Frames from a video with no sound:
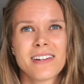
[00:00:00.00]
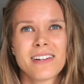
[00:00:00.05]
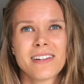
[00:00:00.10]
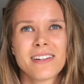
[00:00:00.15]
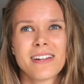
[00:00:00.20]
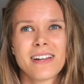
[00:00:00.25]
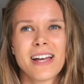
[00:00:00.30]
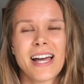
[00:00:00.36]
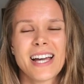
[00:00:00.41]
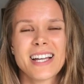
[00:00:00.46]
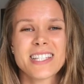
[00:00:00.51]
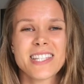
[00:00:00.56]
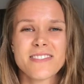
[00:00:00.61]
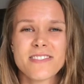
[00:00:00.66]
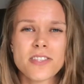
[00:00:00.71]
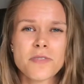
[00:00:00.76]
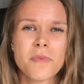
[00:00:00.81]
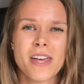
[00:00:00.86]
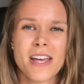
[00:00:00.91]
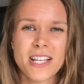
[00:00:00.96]
an
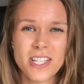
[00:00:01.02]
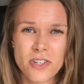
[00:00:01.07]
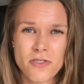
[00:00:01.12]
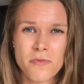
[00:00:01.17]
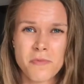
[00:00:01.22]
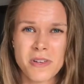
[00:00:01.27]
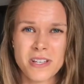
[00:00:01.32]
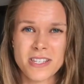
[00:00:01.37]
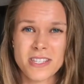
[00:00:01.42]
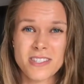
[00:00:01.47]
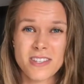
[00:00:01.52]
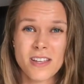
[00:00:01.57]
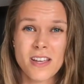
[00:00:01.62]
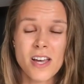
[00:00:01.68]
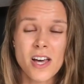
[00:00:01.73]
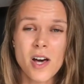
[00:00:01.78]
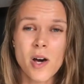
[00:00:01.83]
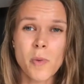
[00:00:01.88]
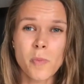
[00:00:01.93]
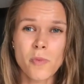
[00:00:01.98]
activism extremist
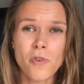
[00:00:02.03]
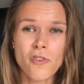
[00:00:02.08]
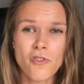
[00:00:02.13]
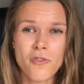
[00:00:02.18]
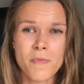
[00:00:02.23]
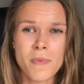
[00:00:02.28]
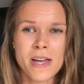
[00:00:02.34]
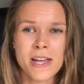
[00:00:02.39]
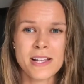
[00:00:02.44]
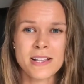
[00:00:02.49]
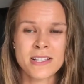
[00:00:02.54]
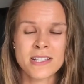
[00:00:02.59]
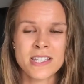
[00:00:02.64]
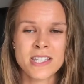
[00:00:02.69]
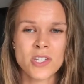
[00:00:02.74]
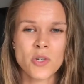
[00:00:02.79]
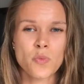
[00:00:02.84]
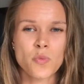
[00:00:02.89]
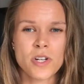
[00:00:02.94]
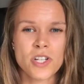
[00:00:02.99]

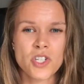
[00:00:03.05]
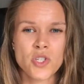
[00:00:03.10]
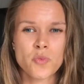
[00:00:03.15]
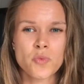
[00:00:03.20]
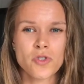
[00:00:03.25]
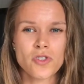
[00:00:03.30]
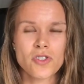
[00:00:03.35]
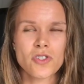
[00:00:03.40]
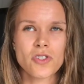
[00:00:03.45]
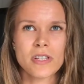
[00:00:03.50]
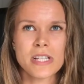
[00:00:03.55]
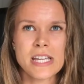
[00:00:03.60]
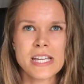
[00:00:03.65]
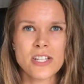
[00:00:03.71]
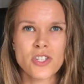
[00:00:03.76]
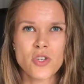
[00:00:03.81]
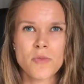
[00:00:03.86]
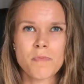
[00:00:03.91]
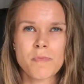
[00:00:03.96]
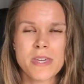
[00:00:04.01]
movement, which would
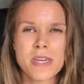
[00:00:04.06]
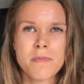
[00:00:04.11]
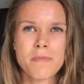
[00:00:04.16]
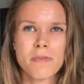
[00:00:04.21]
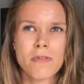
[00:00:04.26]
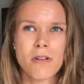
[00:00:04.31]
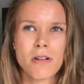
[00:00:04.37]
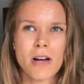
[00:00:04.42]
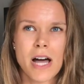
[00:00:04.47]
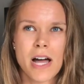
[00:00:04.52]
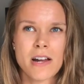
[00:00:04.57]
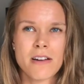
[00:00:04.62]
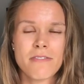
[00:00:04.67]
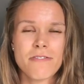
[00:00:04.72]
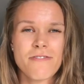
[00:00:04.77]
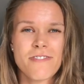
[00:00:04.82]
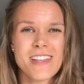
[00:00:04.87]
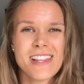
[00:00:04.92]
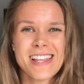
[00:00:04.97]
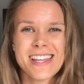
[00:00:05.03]
lead to people kind of
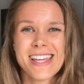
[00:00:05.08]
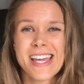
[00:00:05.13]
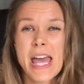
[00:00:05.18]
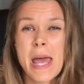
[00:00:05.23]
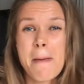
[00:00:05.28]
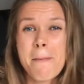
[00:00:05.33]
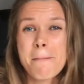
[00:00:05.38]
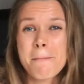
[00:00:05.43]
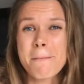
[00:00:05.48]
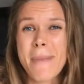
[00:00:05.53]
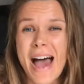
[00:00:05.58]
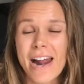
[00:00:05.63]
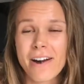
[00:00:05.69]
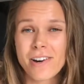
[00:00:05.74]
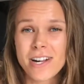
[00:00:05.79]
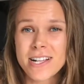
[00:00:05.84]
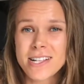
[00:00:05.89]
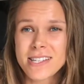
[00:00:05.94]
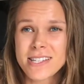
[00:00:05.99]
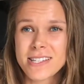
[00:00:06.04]
feeling
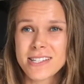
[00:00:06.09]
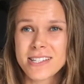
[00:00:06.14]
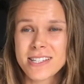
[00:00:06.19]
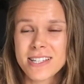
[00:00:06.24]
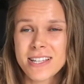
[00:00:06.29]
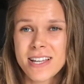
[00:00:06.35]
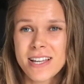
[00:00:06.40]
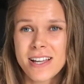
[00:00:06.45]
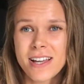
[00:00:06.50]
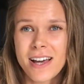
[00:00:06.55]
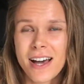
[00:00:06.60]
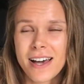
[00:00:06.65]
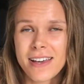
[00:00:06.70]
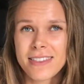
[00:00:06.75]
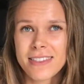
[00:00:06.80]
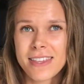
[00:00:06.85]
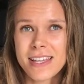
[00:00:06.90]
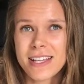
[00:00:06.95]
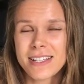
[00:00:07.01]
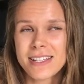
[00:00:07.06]
embarrassed. I
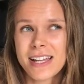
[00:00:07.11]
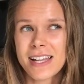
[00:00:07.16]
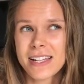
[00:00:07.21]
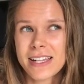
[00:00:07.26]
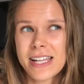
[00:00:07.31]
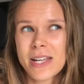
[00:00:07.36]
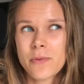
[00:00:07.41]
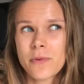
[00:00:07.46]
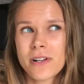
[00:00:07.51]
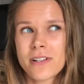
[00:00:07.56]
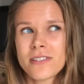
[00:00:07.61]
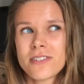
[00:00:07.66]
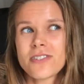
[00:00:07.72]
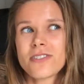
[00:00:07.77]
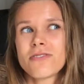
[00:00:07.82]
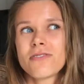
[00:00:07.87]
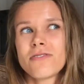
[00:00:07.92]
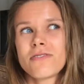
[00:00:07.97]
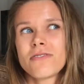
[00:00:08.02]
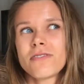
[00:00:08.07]
think that they want
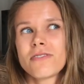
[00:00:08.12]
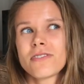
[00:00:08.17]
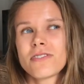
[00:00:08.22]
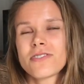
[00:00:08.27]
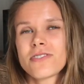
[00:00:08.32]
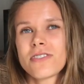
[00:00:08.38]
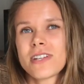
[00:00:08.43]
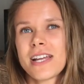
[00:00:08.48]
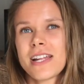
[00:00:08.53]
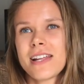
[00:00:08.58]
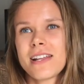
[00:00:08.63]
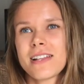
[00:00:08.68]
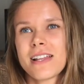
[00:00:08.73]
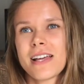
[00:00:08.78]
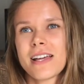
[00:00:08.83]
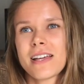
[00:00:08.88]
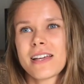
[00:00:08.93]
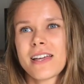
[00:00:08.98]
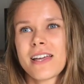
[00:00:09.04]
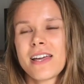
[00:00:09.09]
to get it,
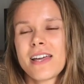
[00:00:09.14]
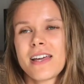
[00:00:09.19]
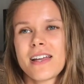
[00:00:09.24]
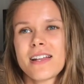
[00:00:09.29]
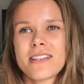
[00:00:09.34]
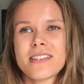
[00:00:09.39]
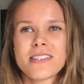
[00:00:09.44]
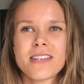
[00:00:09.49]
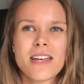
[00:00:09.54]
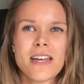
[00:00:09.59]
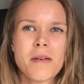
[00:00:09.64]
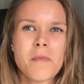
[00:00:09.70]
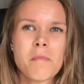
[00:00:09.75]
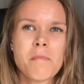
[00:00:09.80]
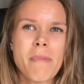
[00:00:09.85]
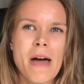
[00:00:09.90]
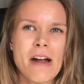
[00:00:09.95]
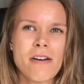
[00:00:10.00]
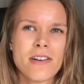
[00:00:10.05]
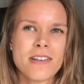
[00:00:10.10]
like, it's
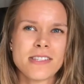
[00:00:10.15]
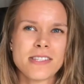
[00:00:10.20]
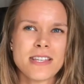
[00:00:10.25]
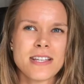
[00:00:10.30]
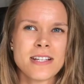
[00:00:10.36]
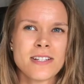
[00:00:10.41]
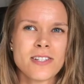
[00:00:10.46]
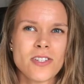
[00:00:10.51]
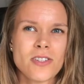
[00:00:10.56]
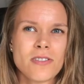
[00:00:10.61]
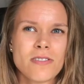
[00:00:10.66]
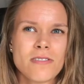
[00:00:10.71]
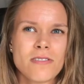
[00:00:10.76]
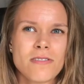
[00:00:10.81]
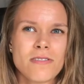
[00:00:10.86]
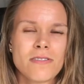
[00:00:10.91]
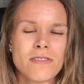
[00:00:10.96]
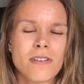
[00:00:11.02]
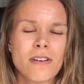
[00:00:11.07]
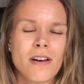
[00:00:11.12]
embarrassing
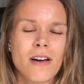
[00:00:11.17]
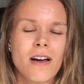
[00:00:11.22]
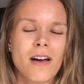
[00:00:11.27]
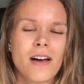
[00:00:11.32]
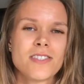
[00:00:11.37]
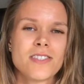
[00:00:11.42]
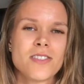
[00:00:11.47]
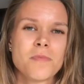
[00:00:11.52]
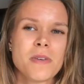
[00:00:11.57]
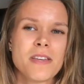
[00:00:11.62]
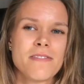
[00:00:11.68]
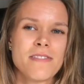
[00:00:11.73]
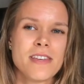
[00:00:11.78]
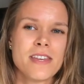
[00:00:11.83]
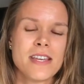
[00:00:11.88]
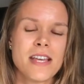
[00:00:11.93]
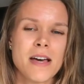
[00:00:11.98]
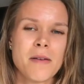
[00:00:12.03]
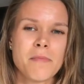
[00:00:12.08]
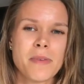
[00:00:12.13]
to be
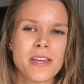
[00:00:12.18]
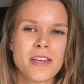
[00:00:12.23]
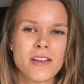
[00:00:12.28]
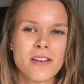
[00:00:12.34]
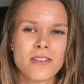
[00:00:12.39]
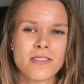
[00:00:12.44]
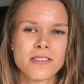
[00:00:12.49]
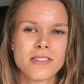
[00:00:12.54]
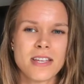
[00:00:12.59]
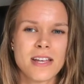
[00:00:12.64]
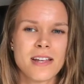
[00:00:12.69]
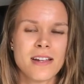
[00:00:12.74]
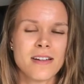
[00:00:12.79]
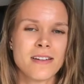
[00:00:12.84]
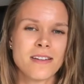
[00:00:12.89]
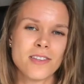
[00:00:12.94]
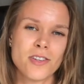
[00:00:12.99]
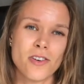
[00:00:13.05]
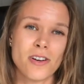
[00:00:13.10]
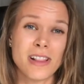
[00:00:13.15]
vegan because
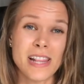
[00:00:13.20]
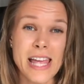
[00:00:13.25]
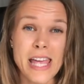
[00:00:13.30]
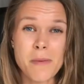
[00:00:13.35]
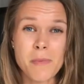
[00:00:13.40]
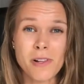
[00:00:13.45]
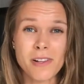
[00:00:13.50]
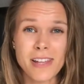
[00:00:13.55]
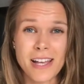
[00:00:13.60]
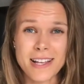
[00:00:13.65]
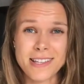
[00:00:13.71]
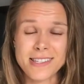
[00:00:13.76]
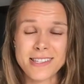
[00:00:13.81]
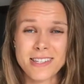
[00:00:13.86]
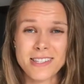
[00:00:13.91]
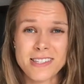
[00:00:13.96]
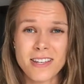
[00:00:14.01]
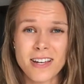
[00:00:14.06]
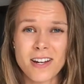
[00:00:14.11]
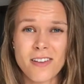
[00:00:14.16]
then you're labeled as
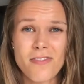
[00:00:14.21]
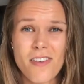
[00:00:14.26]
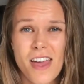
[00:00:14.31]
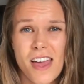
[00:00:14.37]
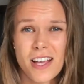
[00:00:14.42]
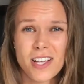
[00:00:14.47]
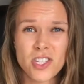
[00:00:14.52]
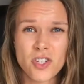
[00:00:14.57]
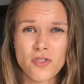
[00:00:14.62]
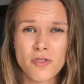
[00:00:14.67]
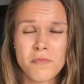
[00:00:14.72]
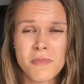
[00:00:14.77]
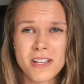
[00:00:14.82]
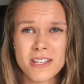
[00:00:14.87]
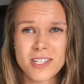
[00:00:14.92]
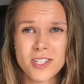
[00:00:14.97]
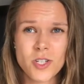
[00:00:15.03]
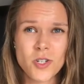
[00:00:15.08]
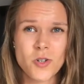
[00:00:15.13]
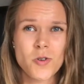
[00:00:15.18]
this kind of
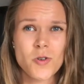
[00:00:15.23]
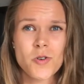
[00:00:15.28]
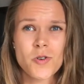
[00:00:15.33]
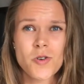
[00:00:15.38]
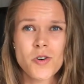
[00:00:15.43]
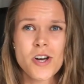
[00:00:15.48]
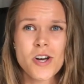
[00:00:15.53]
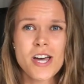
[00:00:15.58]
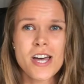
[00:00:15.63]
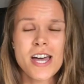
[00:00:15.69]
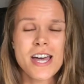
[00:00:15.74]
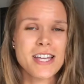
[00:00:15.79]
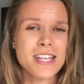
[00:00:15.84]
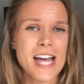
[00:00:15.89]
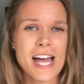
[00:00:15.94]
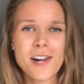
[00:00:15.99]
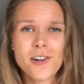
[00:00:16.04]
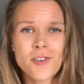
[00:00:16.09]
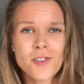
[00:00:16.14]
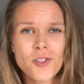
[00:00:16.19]
extremist who
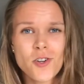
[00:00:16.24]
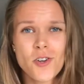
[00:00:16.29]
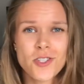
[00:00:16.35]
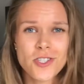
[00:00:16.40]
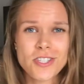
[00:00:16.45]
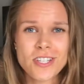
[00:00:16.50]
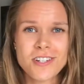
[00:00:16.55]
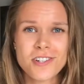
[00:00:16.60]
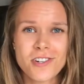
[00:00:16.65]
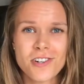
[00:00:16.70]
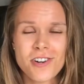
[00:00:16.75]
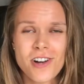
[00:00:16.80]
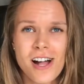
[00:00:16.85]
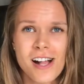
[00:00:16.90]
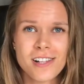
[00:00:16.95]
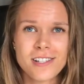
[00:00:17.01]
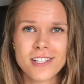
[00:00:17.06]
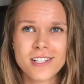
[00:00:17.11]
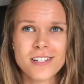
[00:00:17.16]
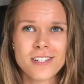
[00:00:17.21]
cannot consider
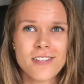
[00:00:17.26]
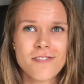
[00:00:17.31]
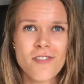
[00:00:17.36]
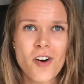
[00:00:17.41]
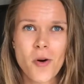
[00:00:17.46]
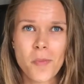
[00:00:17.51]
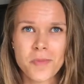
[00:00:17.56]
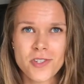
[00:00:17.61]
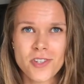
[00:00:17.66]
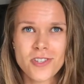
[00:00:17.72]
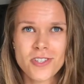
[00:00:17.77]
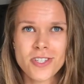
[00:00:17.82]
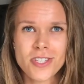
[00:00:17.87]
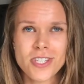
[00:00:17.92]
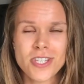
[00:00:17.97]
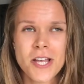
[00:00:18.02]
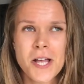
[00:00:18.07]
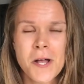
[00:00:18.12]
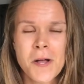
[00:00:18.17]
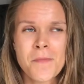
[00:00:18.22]
alternative
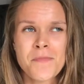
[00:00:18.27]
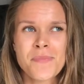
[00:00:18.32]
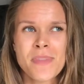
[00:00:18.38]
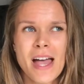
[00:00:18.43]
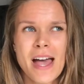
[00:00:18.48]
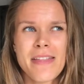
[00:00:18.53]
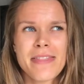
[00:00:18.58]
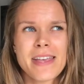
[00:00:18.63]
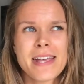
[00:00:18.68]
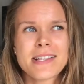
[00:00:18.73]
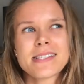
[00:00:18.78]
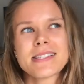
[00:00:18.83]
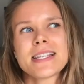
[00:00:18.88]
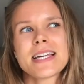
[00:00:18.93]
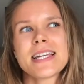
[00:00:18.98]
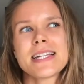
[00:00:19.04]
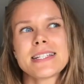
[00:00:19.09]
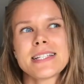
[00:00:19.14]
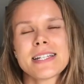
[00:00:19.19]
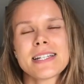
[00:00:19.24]
options. And they
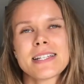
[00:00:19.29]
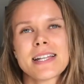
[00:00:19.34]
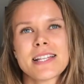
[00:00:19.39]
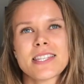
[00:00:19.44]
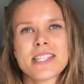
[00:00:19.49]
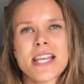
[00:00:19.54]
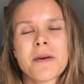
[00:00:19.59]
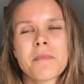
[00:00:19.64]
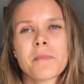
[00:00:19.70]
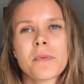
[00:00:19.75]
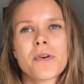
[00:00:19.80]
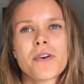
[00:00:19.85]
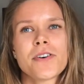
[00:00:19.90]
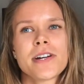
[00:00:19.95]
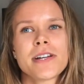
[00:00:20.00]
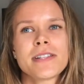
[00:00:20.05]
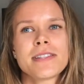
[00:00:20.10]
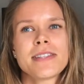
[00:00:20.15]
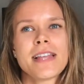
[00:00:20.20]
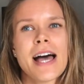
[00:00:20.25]
stated at some
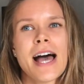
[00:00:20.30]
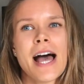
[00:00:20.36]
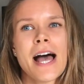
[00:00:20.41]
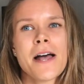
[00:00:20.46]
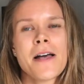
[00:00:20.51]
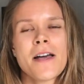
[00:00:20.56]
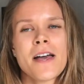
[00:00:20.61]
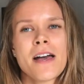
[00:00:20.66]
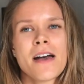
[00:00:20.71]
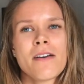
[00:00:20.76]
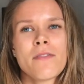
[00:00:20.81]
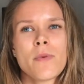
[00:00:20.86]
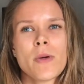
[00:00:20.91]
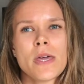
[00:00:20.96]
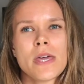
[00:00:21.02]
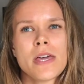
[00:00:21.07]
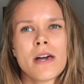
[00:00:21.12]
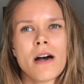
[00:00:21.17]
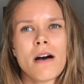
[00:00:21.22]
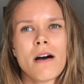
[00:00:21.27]
point that
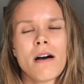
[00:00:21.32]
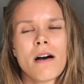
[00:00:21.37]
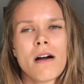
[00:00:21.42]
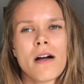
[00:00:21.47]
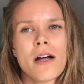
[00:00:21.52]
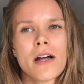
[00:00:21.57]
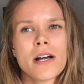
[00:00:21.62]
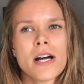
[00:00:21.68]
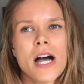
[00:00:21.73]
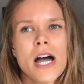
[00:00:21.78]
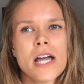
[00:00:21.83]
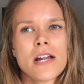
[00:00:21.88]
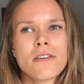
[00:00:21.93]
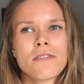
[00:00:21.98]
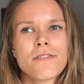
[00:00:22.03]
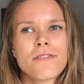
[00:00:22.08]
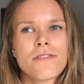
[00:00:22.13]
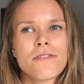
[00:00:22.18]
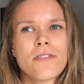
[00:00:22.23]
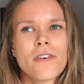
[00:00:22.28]
we are kind of